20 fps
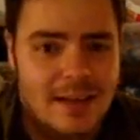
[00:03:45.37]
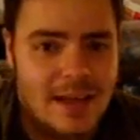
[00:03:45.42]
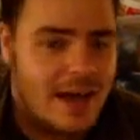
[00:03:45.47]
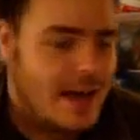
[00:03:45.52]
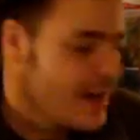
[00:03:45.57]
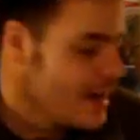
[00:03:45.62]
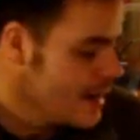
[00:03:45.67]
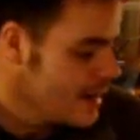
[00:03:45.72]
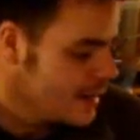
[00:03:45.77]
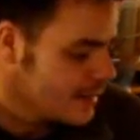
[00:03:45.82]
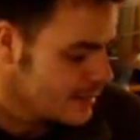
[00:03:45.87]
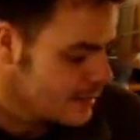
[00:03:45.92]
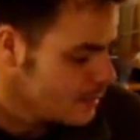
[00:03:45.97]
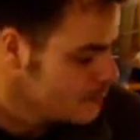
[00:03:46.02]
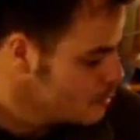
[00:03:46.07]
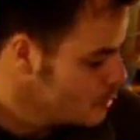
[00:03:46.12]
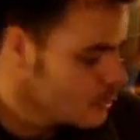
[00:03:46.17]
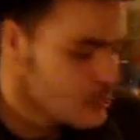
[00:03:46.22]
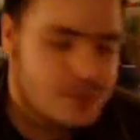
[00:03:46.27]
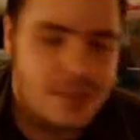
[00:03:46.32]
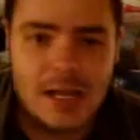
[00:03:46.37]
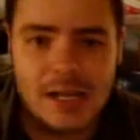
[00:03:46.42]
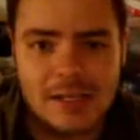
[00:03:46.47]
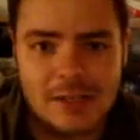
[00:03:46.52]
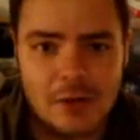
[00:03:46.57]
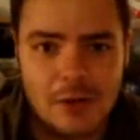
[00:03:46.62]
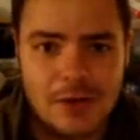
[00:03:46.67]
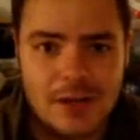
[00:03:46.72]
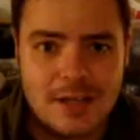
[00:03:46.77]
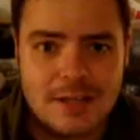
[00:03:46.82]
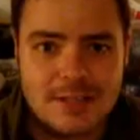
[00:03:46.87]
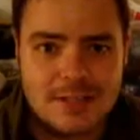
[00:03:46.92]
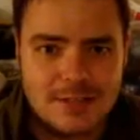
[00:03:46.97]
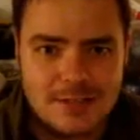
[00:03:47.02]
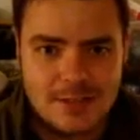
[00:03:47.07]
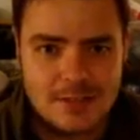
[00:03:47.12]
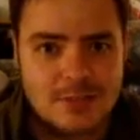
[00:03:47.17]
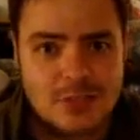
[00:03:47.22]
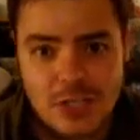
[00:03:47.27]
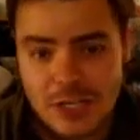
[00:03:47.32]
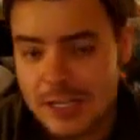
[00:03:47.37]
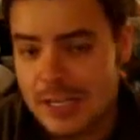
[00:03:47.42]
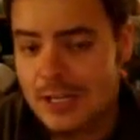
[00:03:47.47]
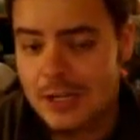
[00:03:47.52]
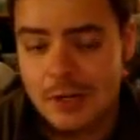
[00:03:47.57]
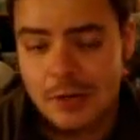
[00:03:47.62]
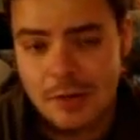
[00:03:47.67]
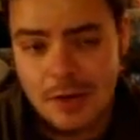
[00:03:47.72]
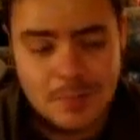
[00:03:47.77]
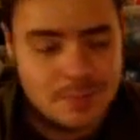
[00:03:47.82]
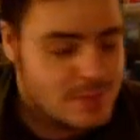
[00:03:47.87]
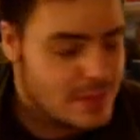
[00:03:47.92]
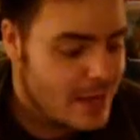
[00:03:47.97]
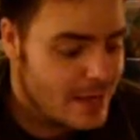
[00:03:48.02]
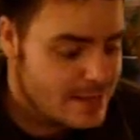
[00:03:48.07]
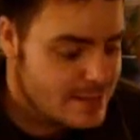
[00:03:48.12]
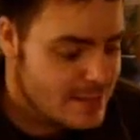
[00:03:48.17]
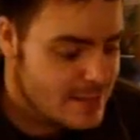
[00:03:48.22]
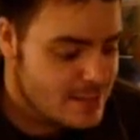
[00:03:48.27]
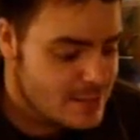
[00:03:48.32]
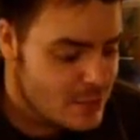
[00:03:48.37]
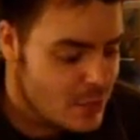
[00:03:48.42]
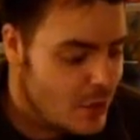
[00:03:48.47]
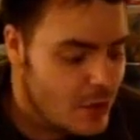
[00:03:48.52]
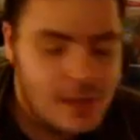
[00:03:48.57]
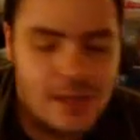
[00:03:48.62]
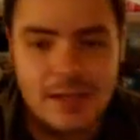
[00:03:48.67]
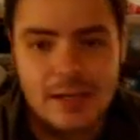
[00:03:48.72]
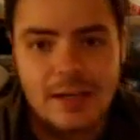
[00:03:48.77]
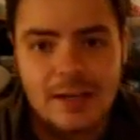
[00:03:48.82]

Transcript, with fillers: uh, Pearl Dali Goddess, check out her Etsy site.